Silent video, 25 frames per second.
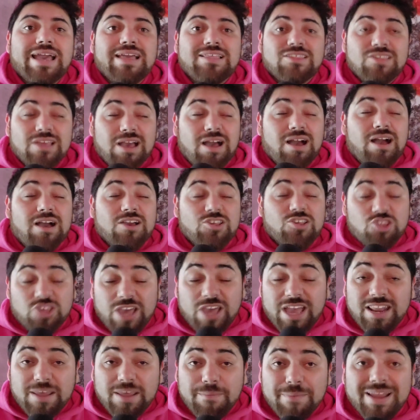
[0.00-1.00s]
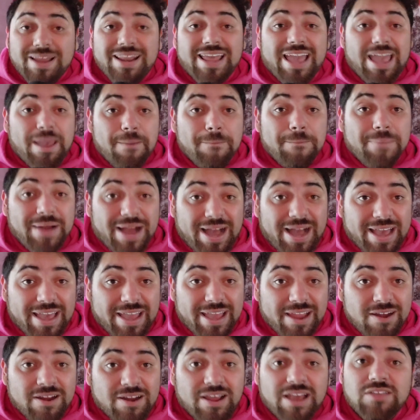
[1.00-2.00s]
Shademan
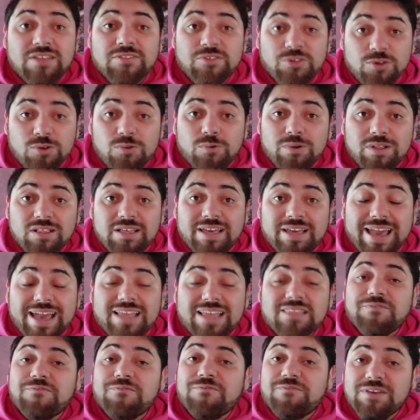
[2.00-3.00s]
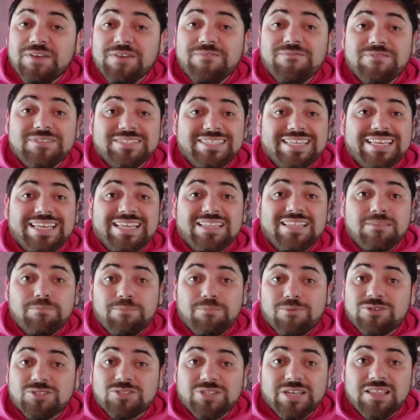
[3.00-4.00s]
Empire and you will get
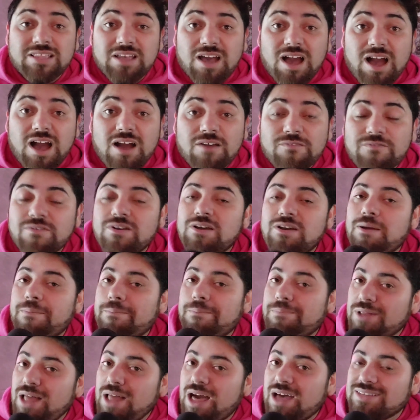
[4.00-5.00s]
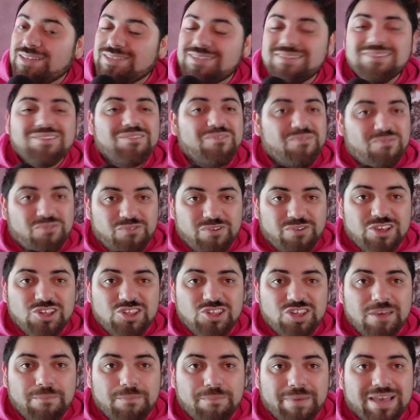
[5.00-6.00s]
15% off plus free
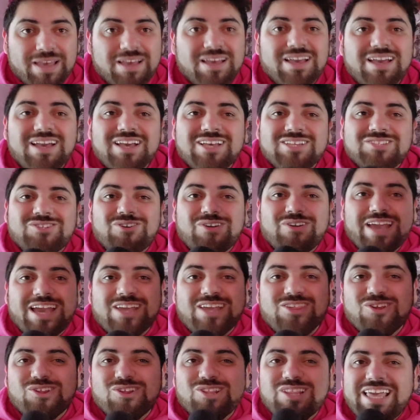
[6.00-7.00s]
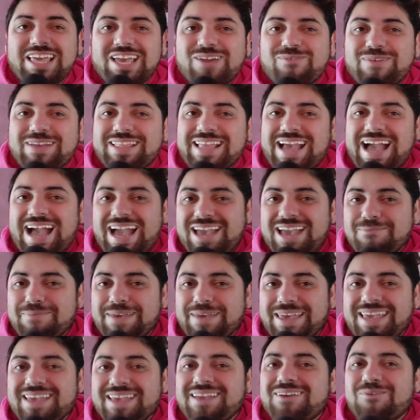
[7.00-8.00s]
shipping. So get your liquid
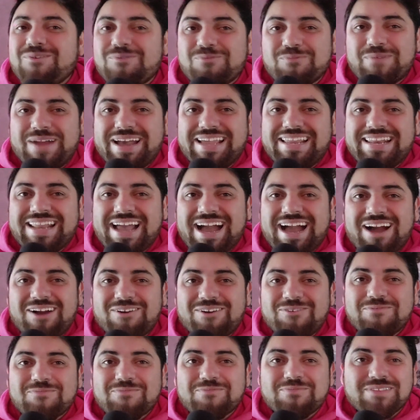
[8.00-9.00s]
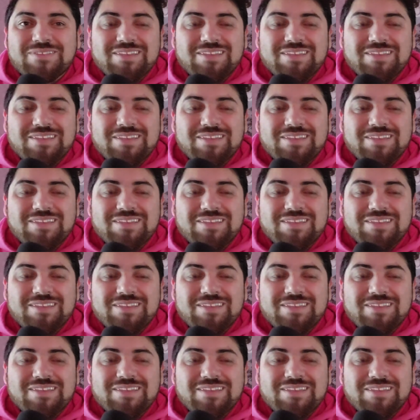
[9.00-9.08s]
IV right now.